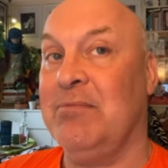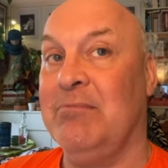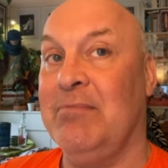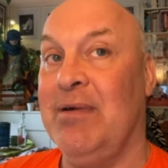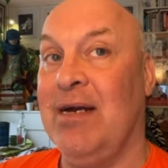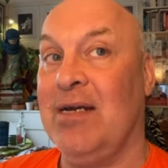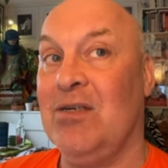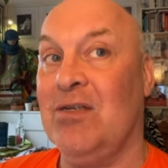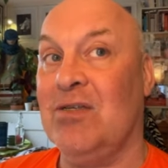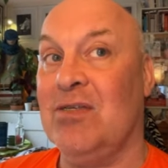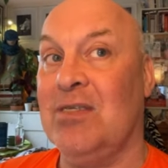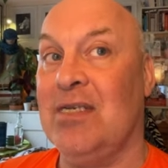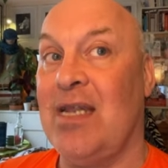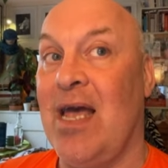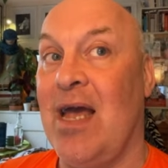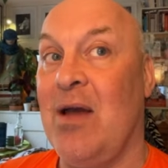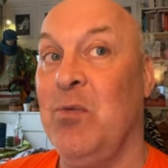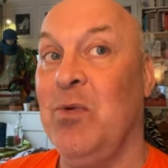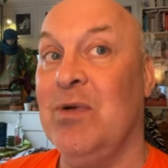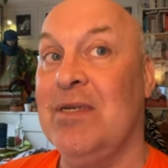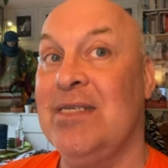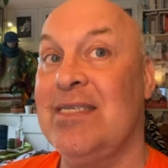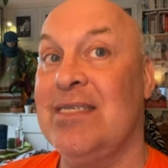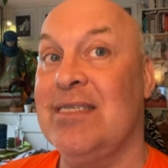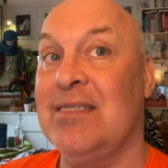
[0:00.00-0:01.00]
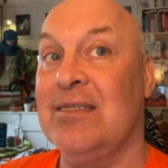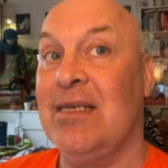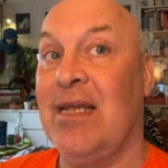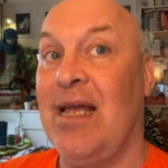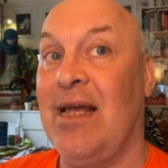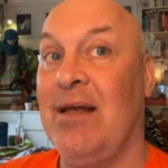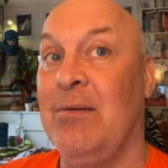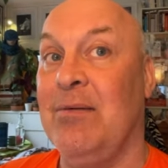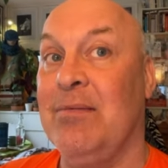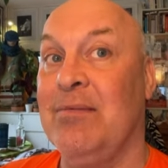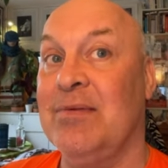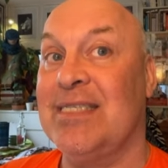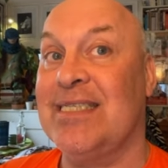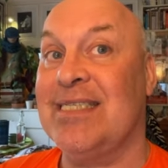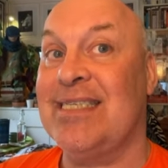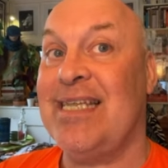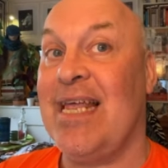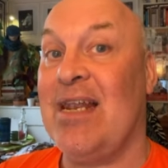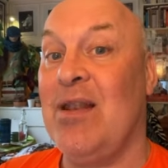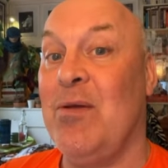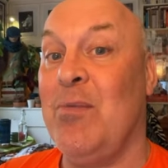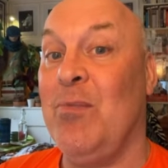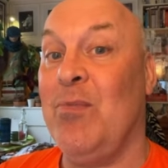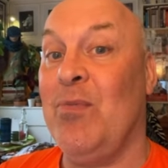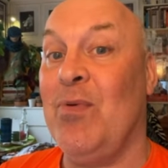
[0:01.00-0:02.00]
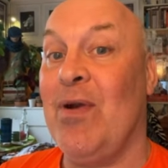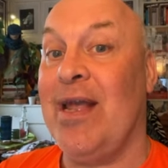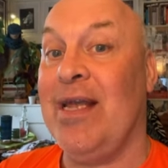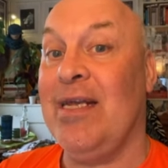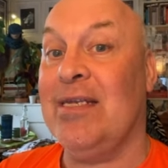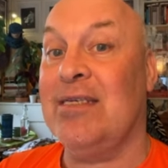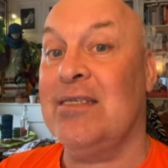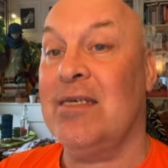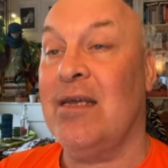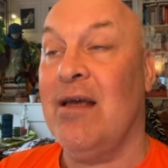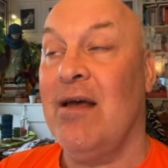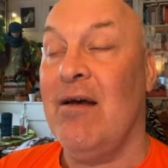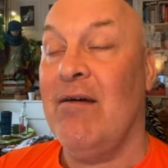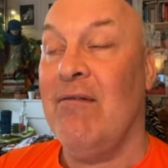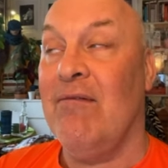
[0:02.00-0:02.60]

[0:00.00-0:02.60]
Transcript: Magnus and I will celebrate